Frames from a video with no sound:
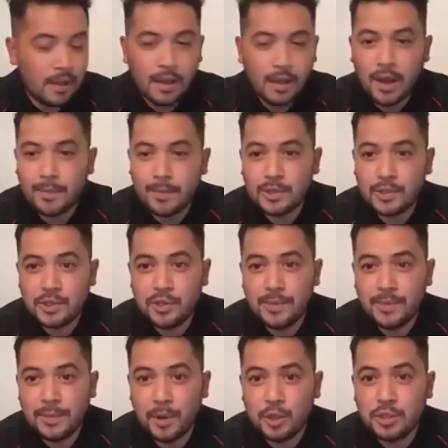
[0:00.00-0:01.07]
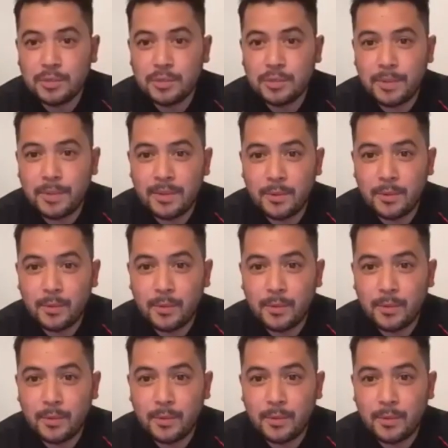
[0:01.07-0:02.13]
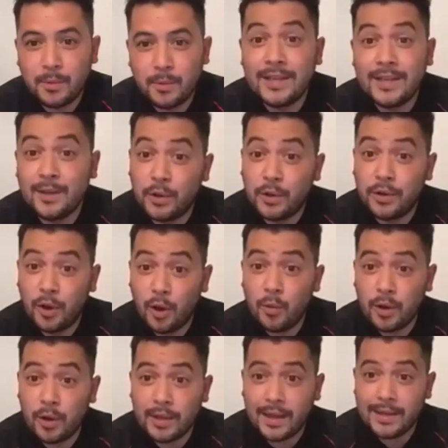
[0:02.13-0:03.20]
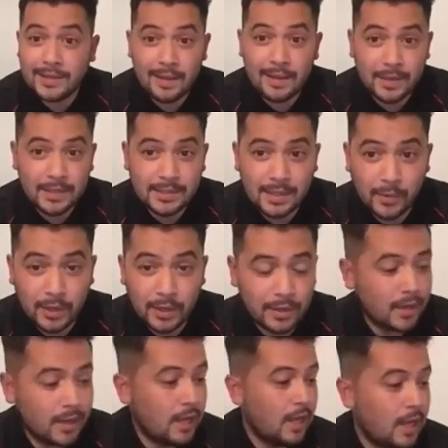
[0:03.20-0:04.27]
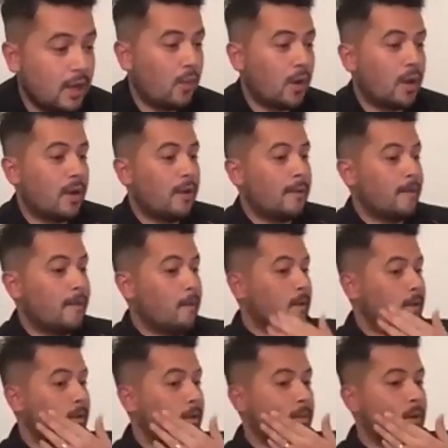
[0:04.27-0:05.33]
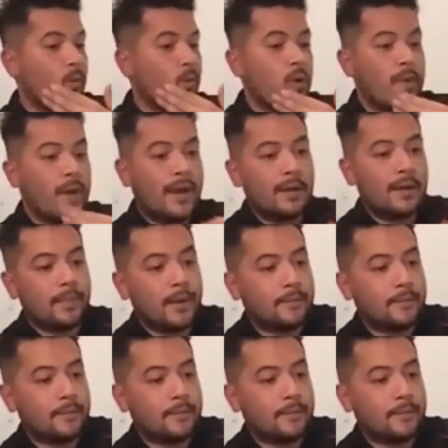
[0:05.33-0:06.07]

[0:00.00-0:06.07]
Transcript: I'm assuming most people on here would know what K-tape is and they want to learn a little bit more about it.